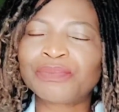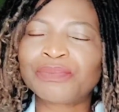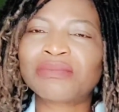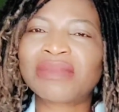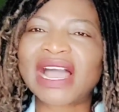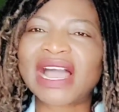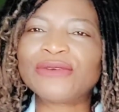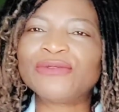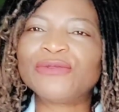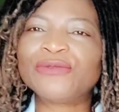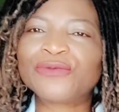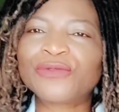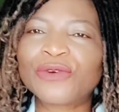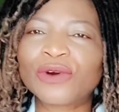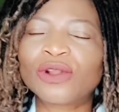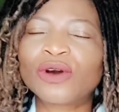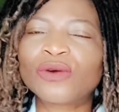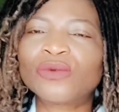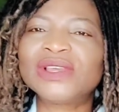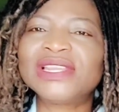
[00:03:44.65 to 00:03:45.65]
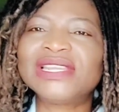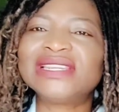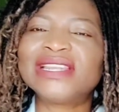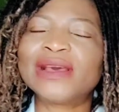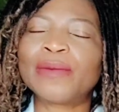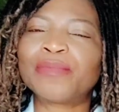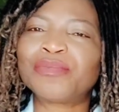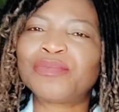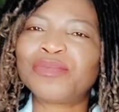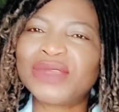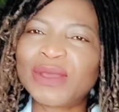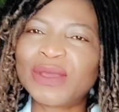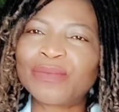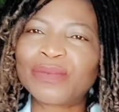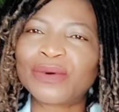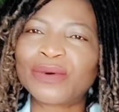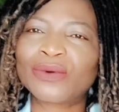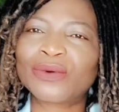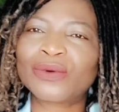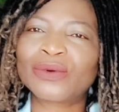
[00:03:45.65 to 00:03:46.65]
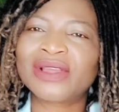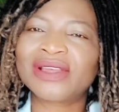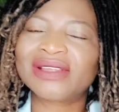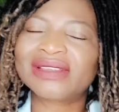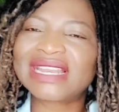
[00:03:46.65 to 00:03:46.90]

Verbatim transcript: by following the people